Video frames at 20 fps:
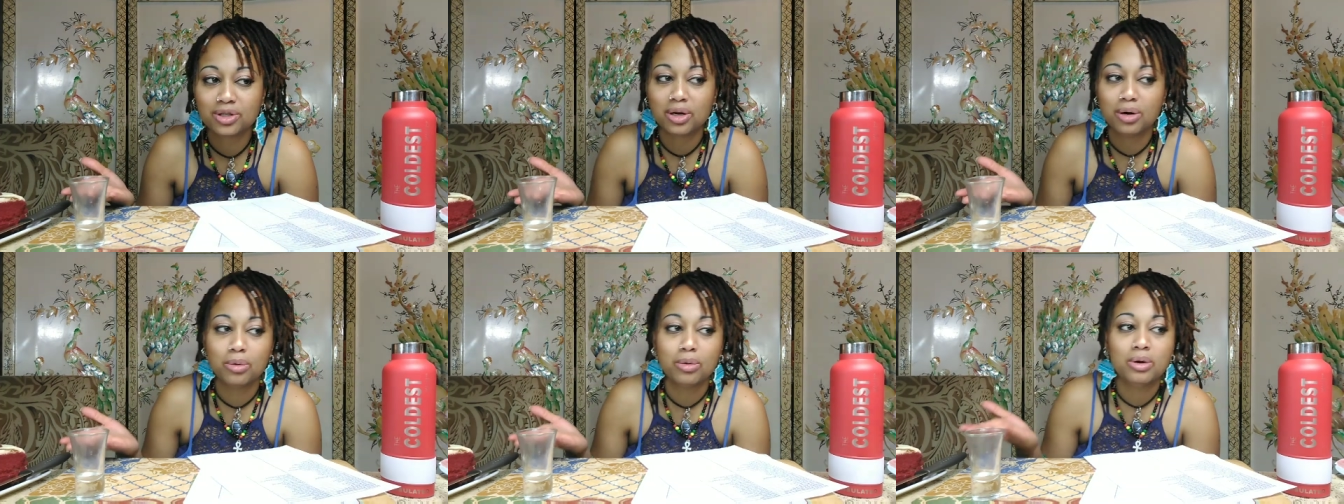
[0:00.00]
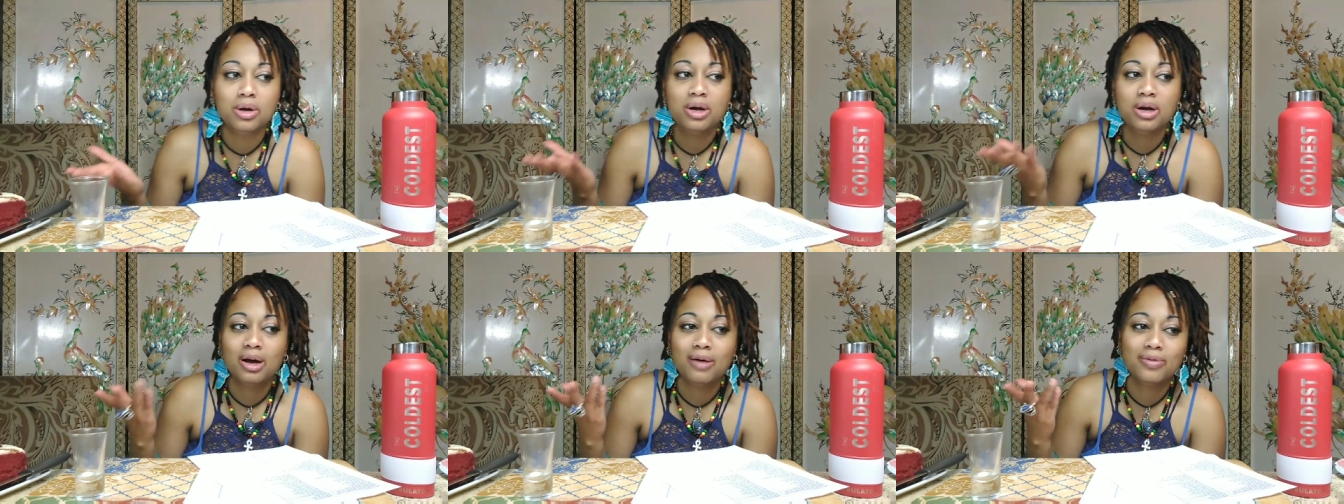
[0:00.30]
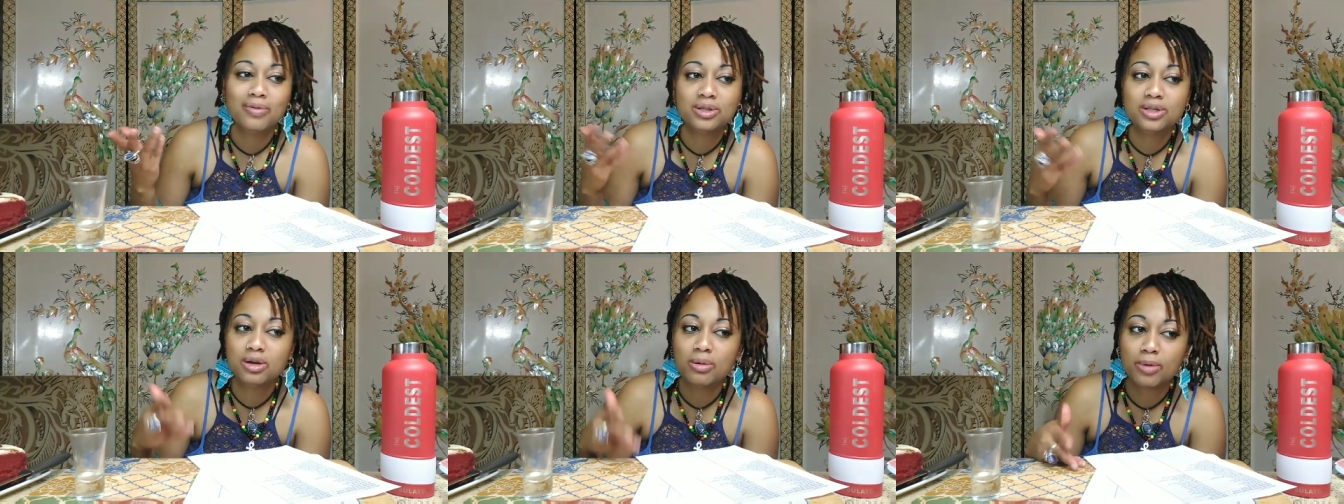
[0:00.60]
So
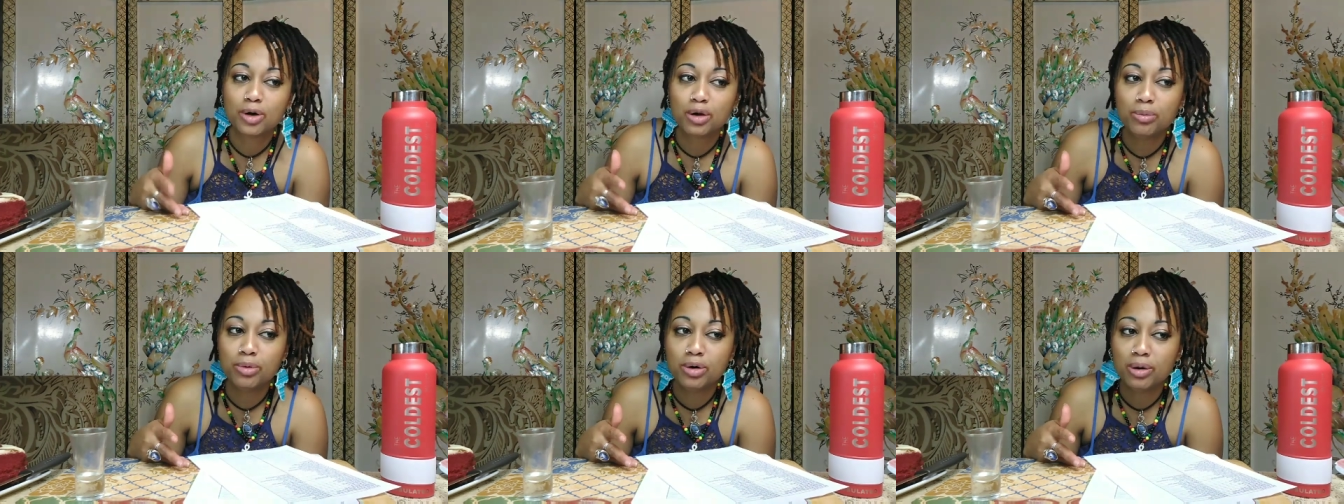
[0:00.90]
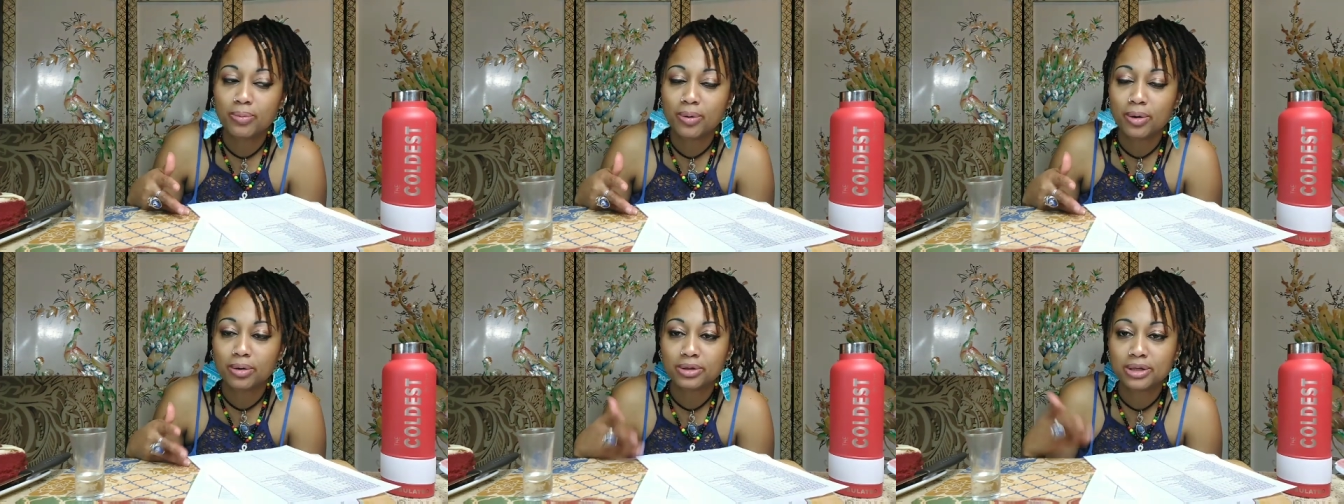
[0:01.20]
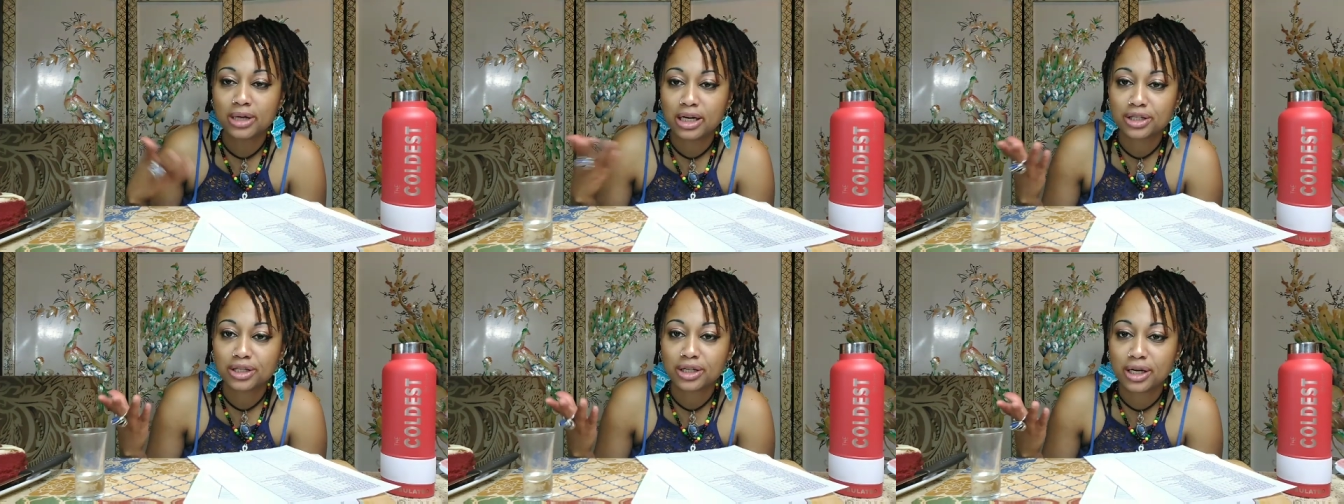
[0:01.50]
consider my community
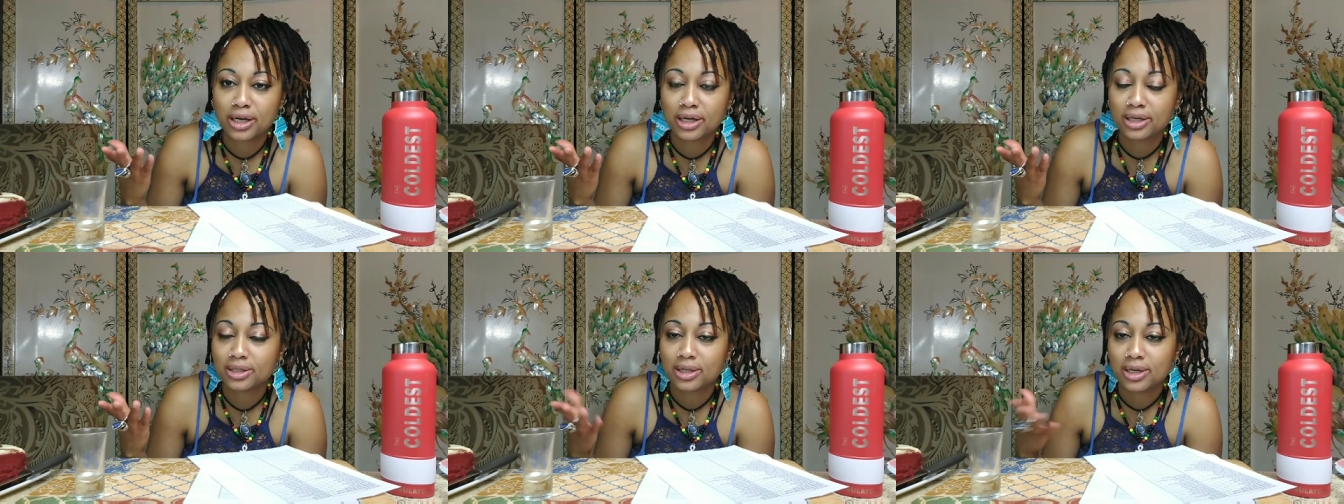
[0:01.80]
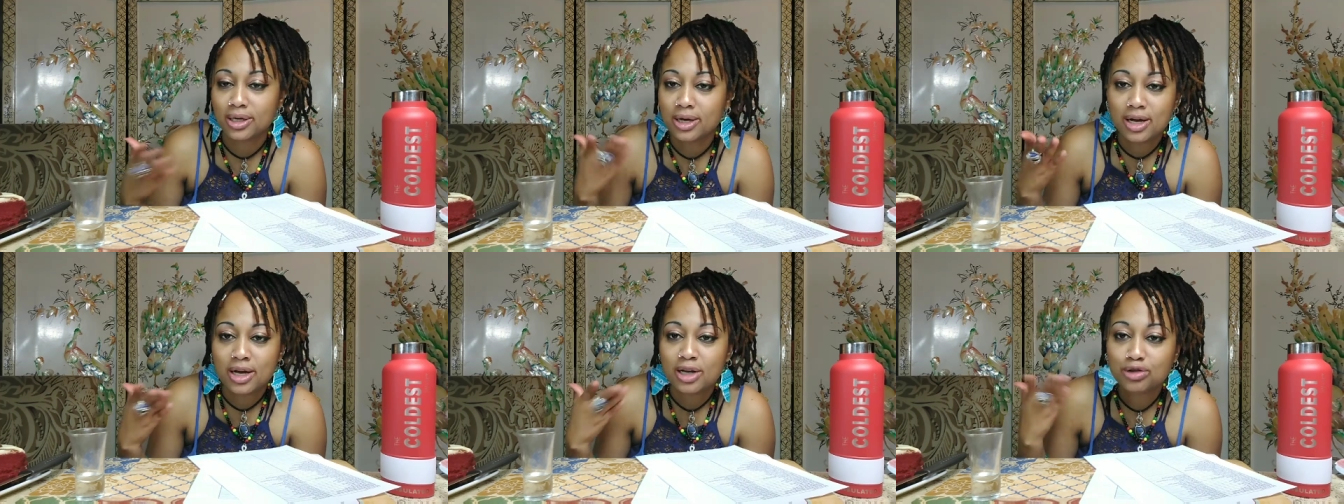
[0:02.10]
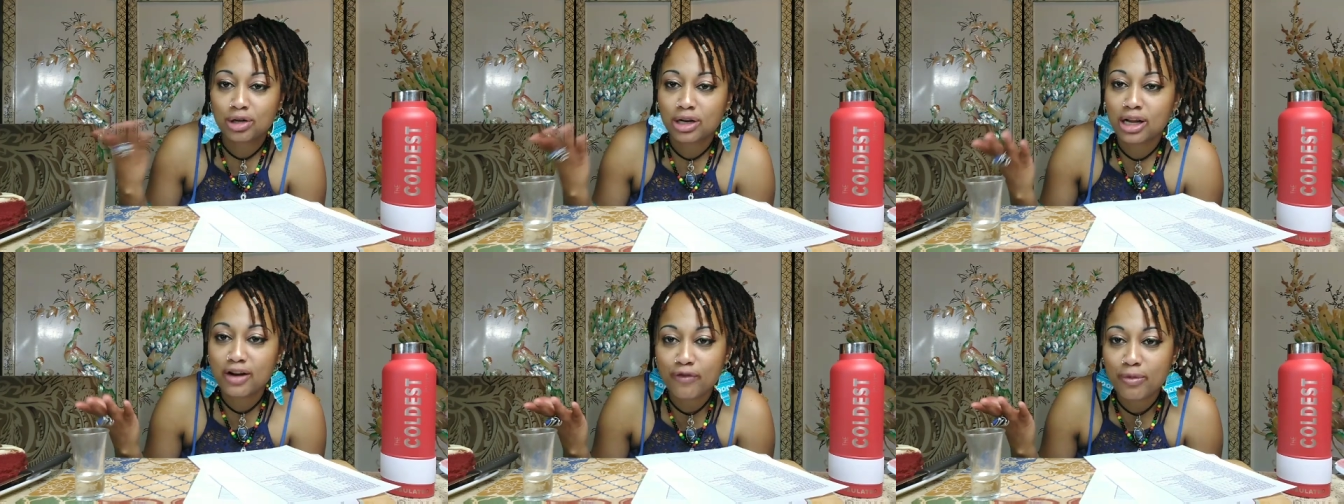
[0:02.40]
purse a chance.
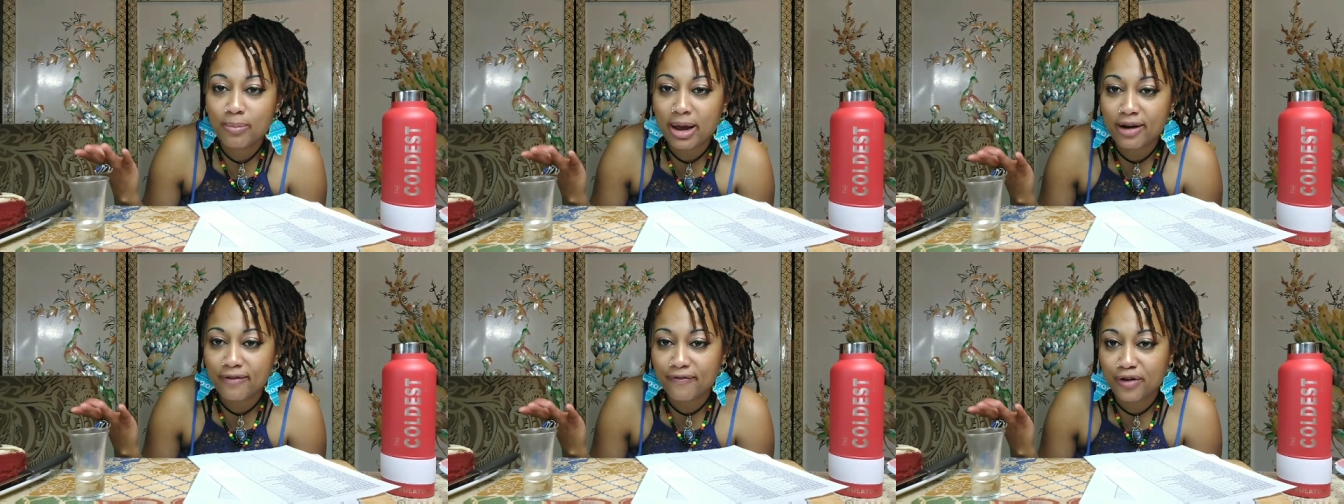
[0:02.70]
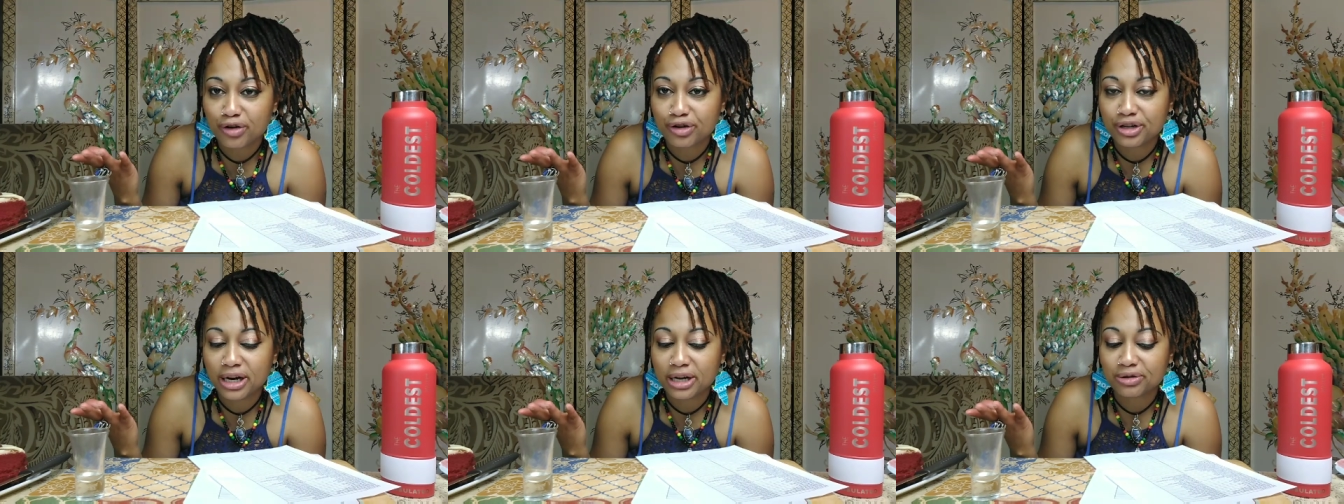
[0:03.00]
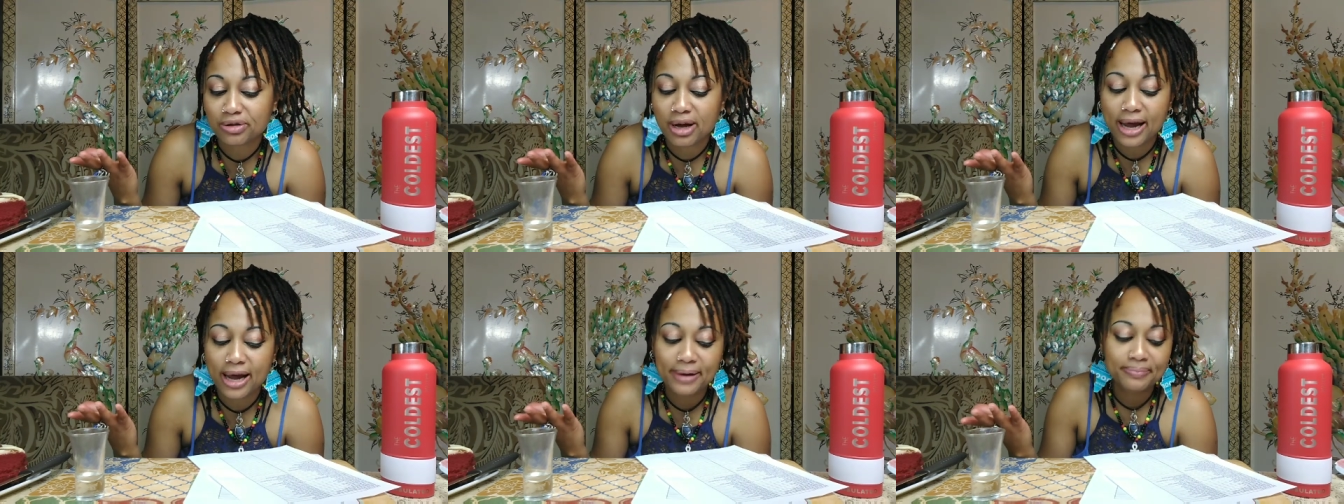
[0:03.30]
So give everybody a fair
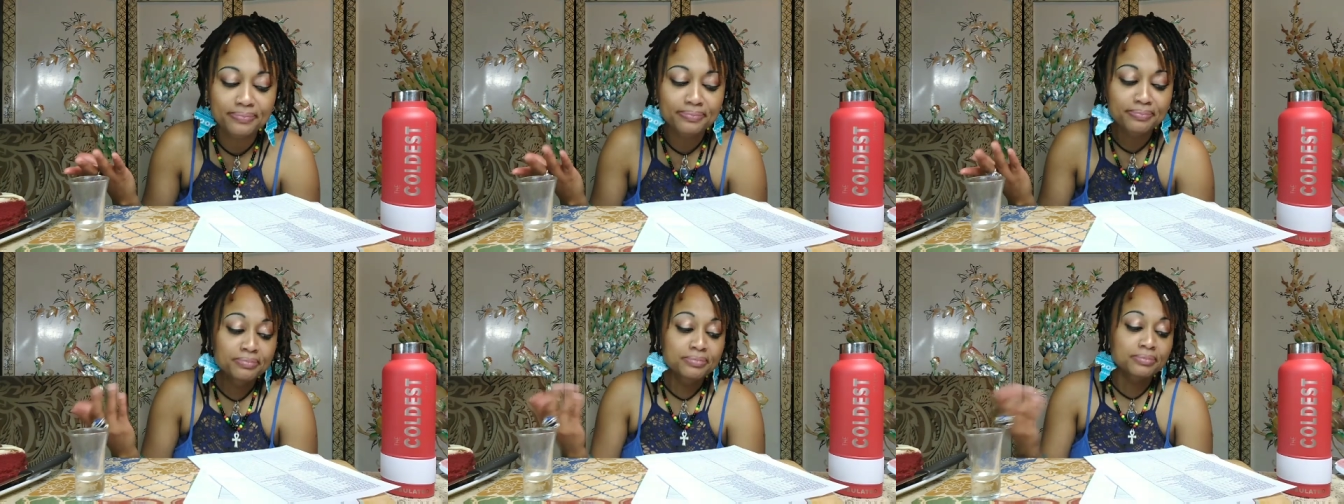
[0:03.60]
chance, okay?